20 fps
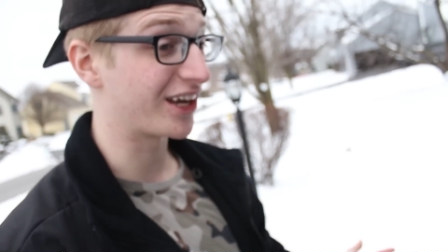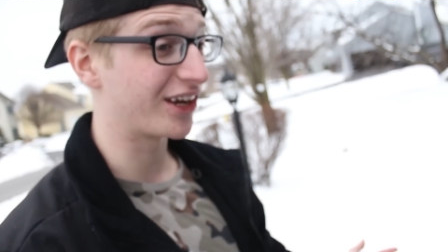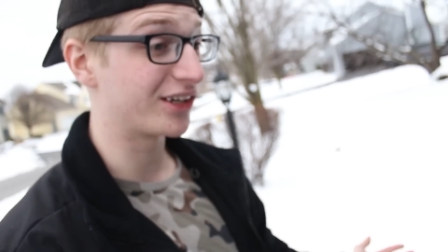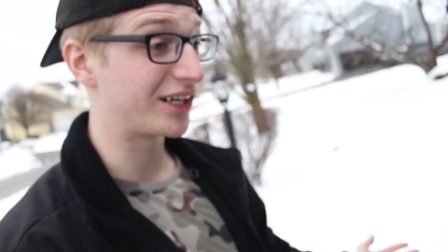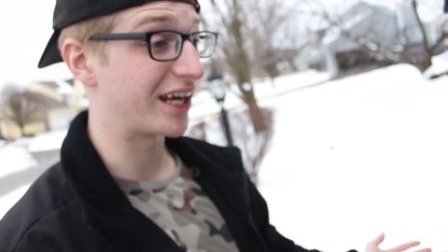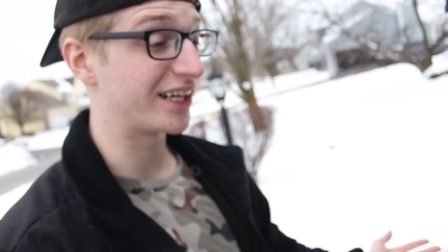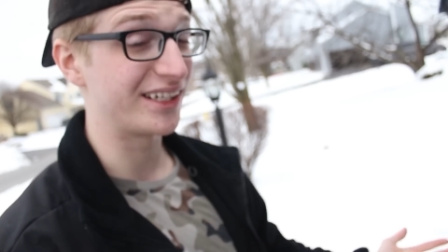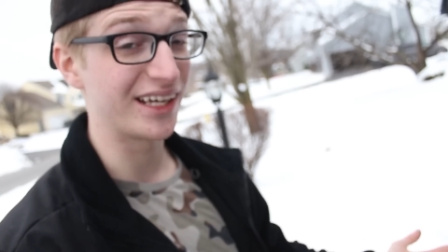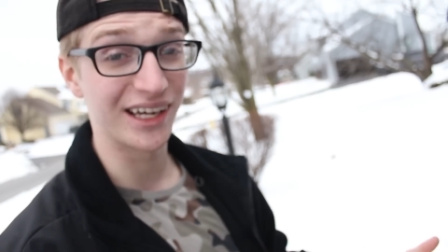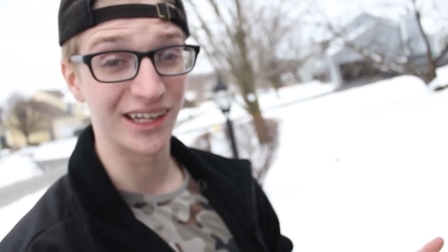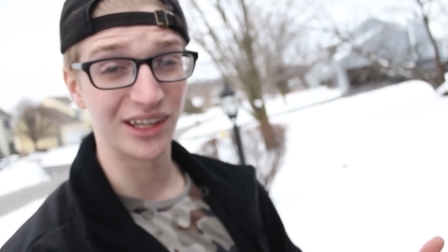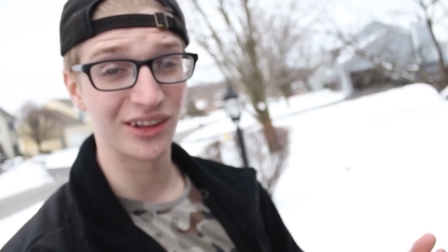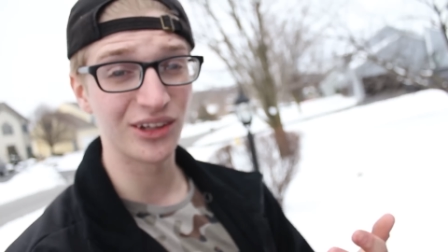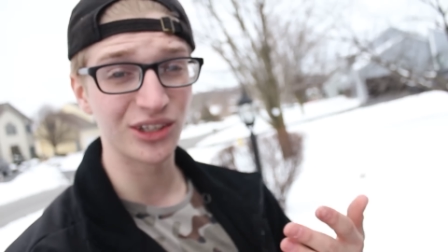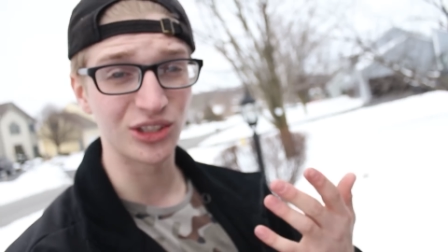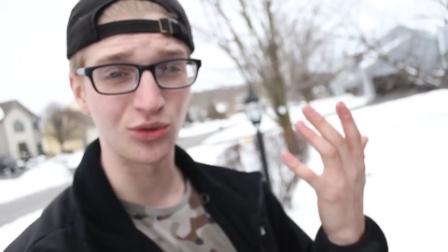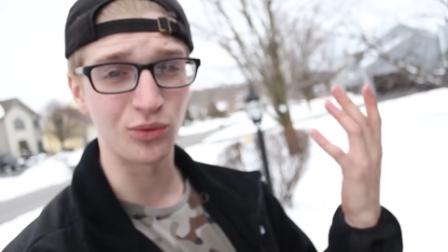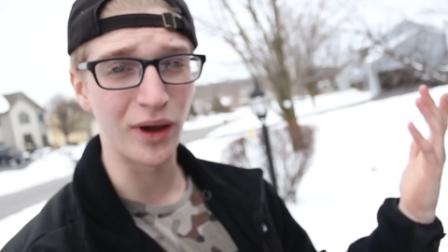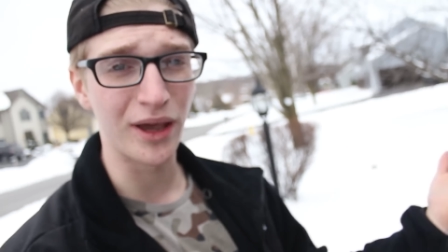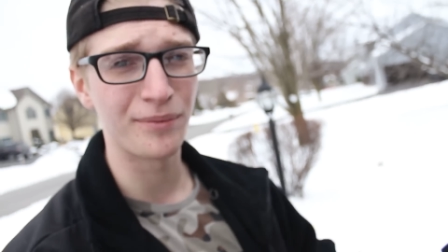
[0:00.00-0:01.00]
a good idea and it
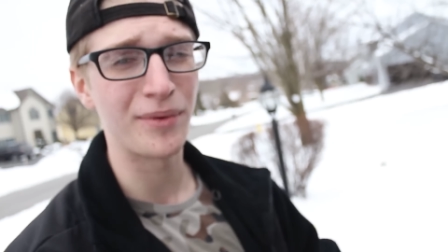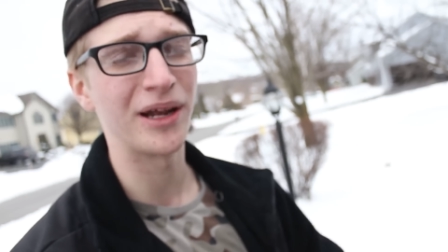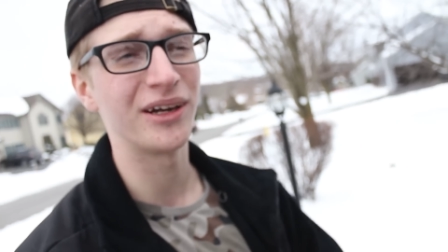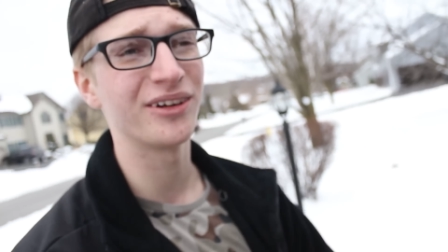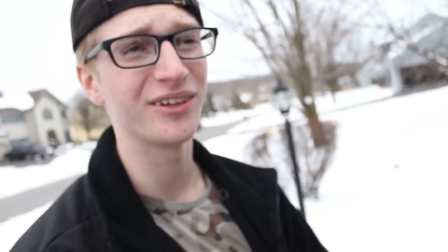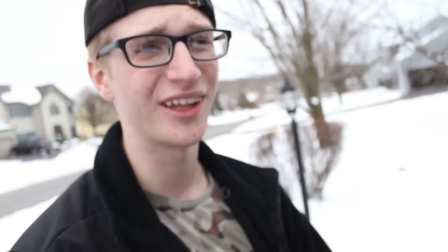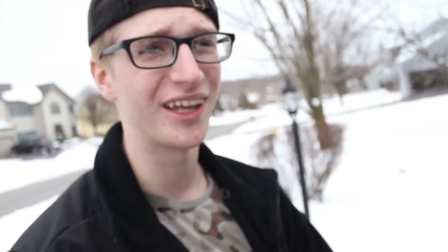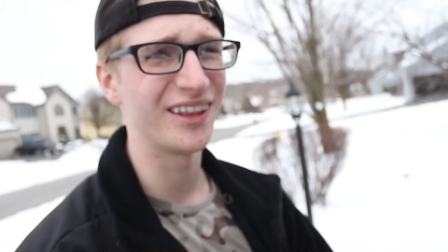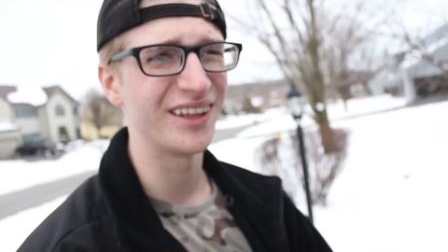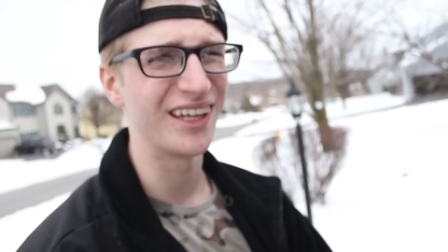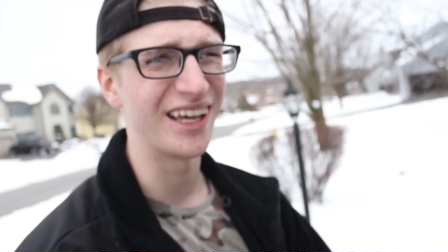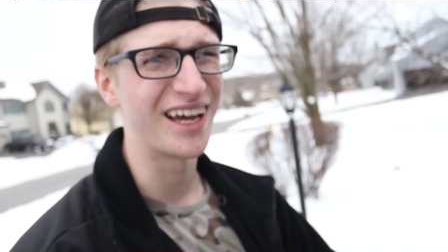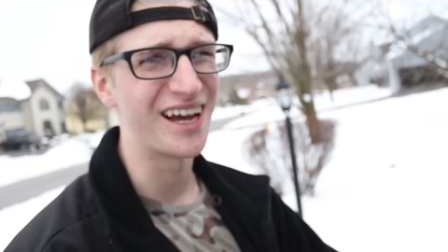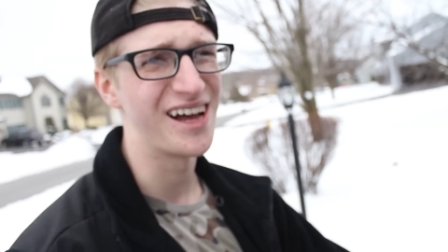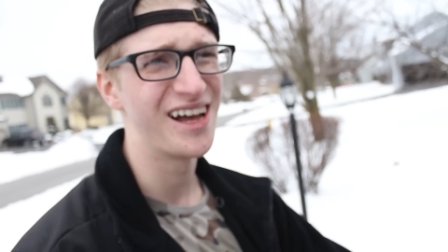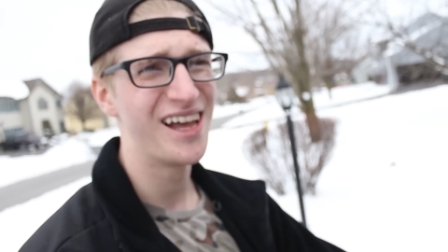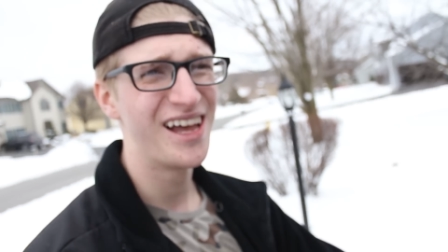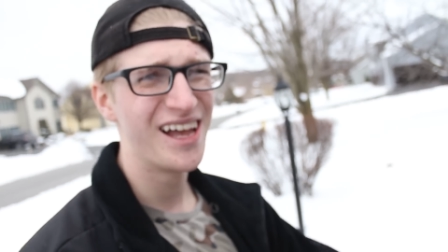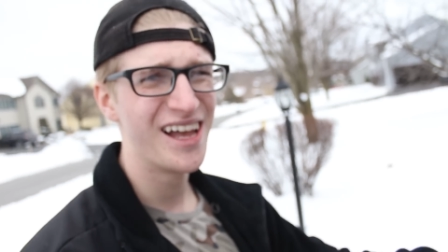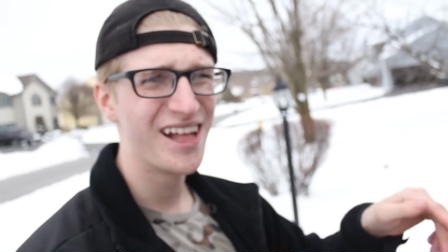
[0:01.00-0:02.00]
looks way better than
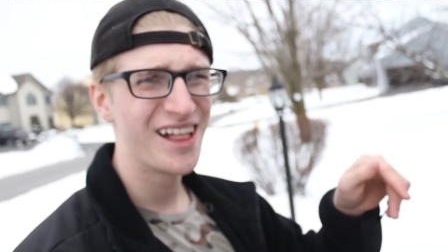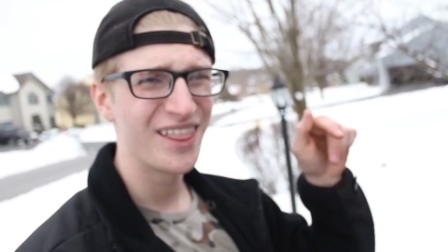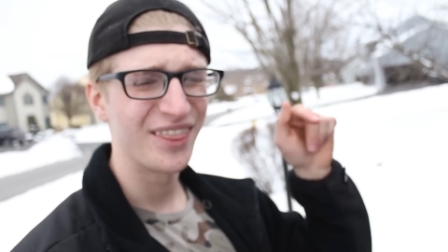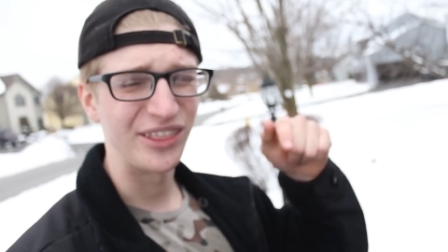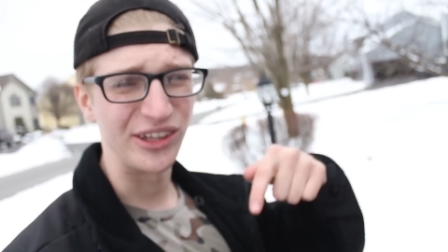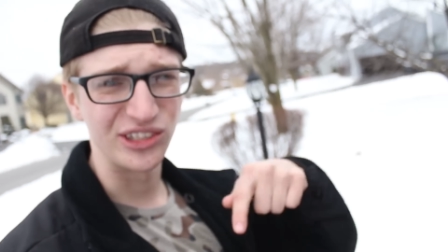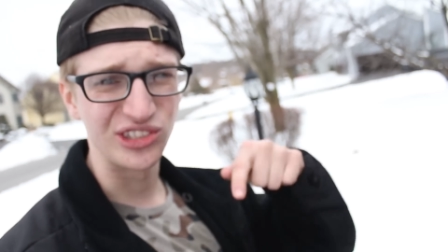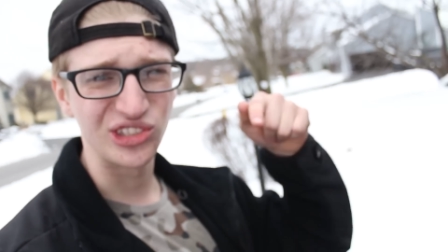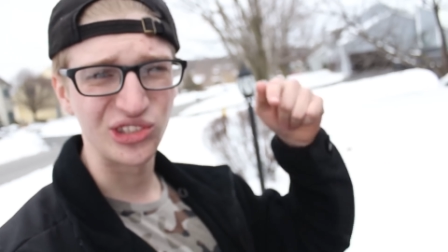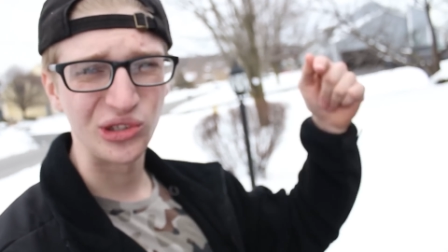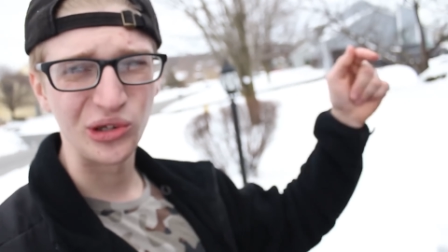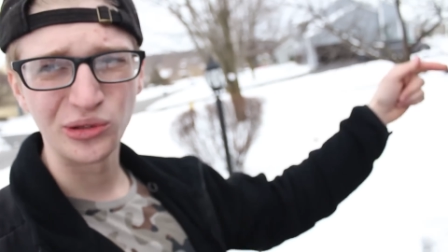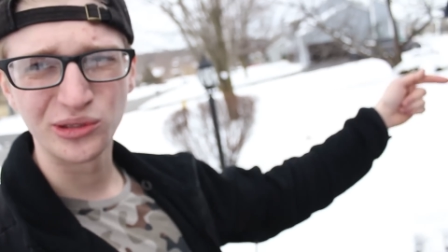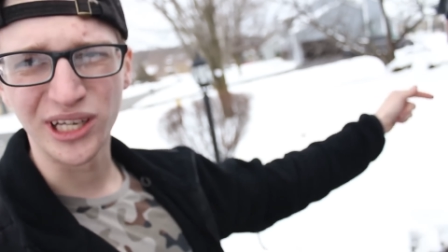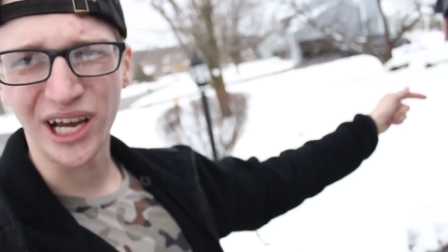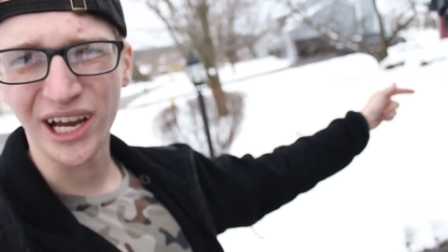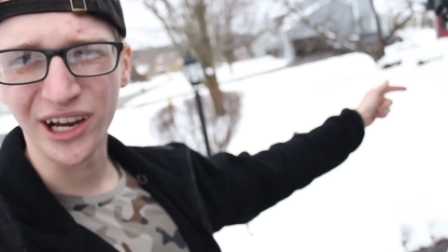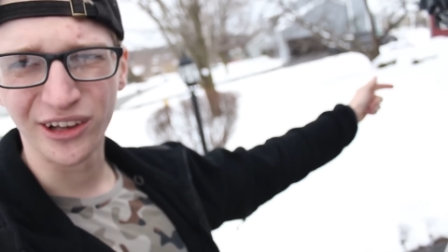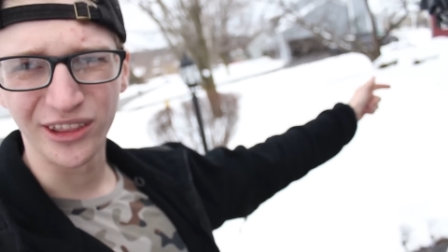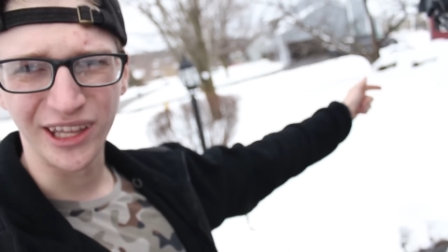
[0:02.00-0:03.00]
the screw
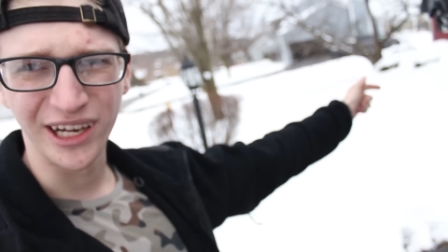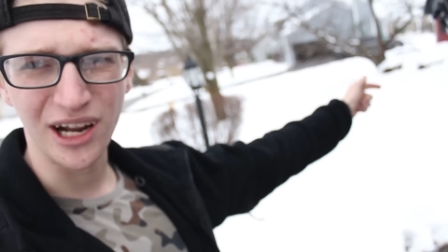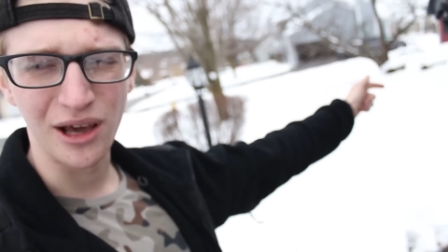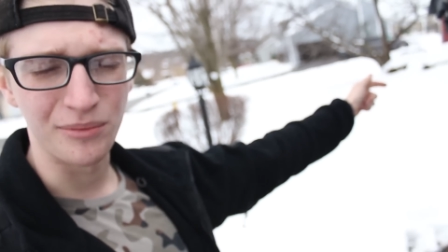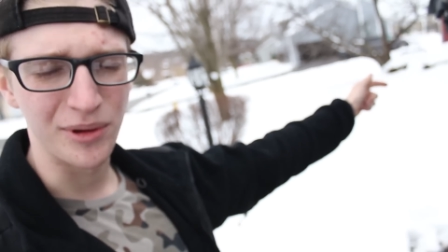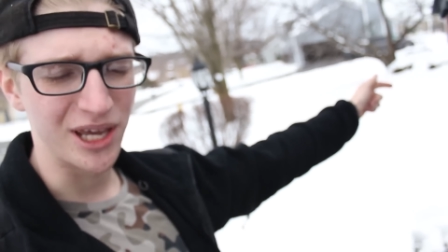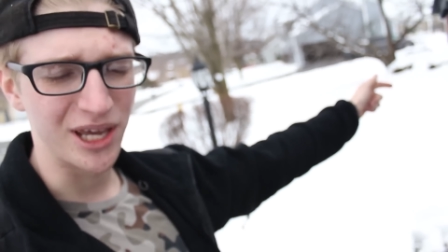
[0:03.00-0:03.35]
tire that I